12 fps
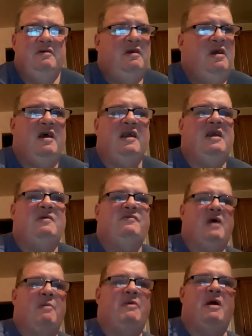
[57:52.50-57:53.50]
Yeah, it keeps
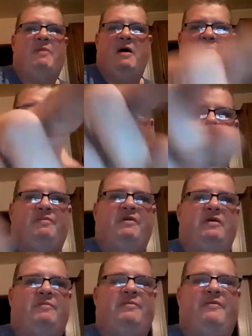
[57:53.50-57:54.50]
coming up on the
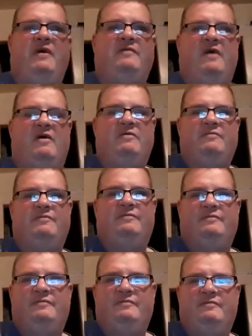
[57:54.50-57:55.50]
little thing there.
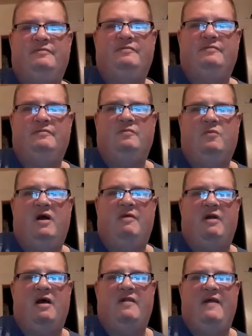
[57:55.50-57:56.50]

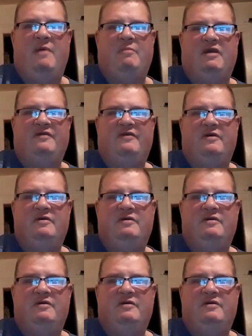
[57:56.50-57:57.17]
Whatever the hell that means.